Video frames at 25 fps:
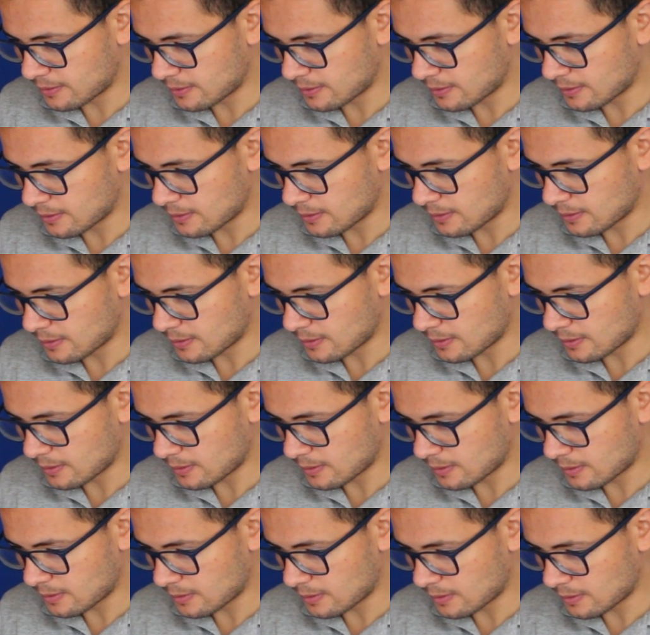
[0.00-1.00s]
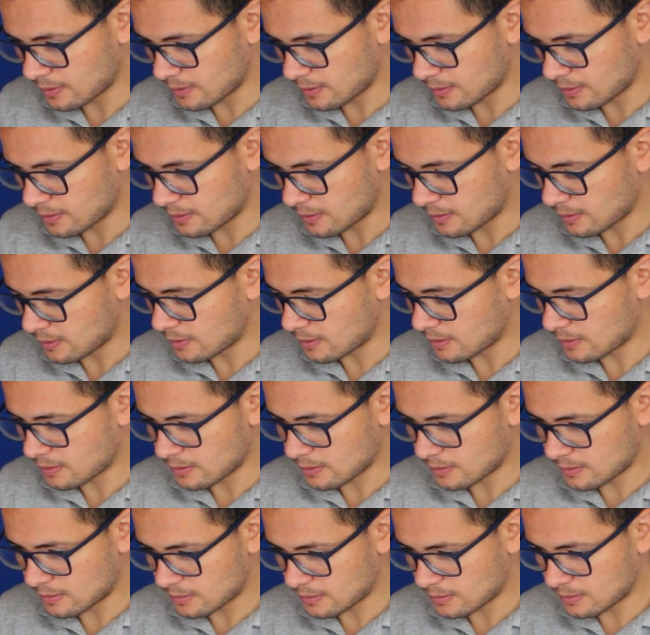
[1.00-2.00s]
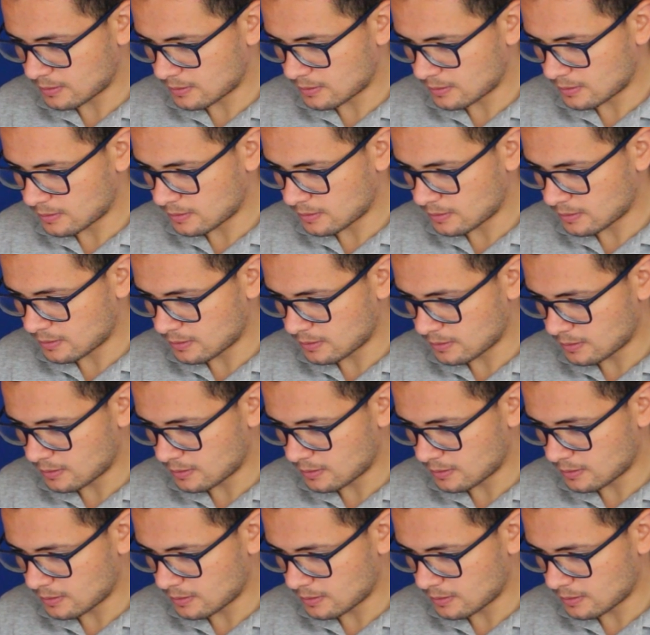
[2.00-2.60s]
[no speech]